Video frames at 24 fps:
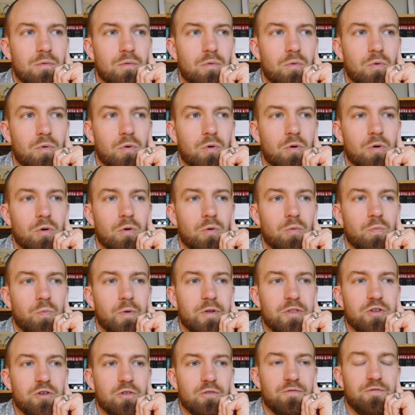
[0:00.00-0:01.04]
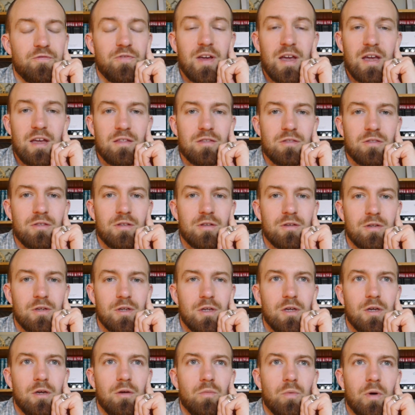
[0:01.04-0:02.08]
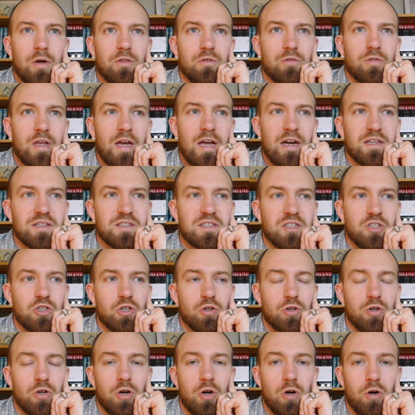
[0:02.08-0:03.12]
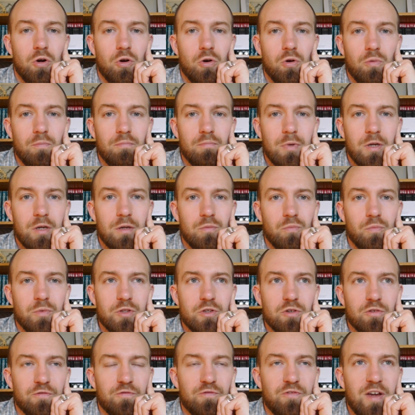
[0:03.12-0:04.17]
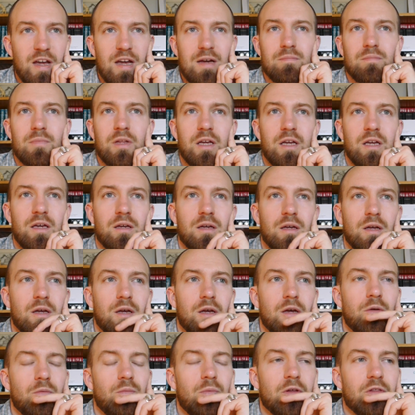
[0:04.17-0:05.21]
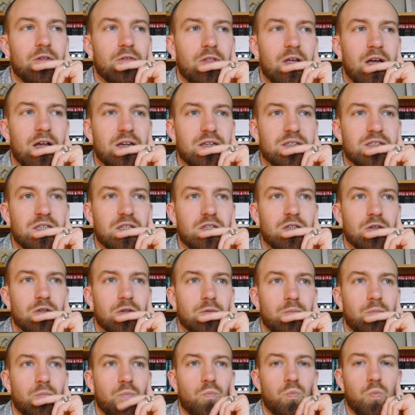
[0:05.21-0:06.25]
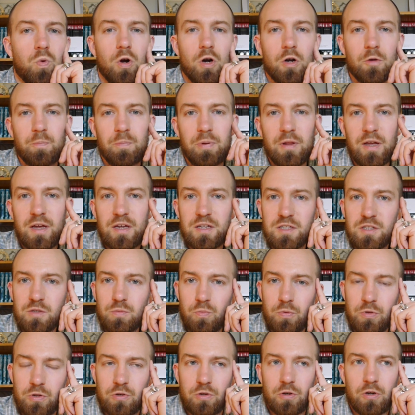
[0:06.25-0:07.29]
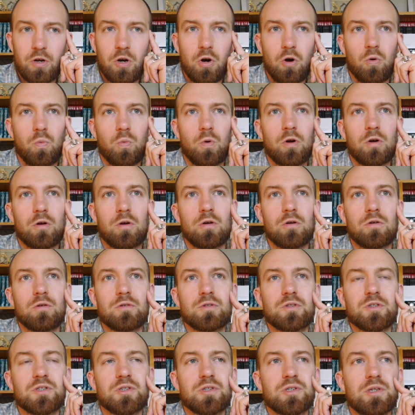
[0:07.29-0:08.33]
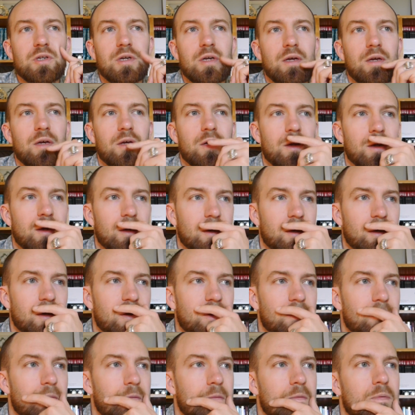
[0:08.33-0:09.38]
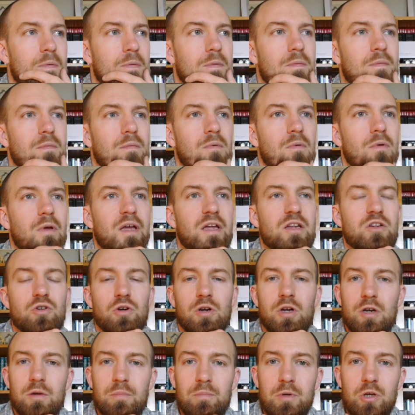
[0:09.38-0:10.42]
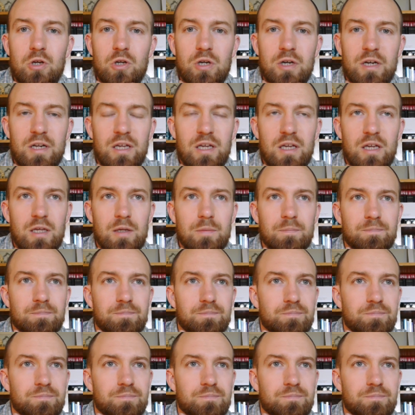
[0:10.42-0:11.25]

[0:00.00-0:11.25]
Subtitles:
or with your faith, whether that is in your home, with your family, whether that is in your workplace, with your coworkers, in your community,